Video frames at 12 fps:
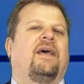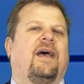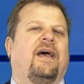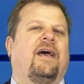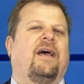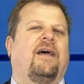
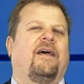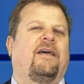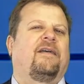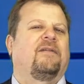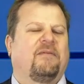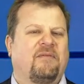
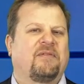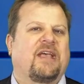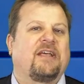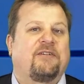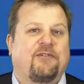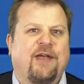
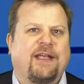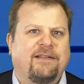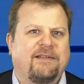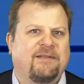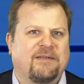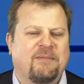they attract
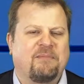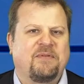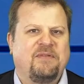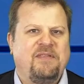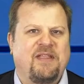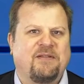
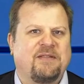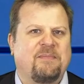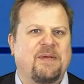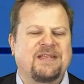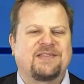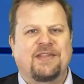the
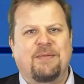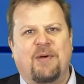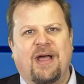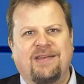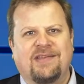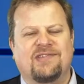best and the
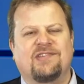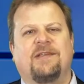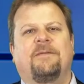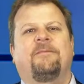brightest.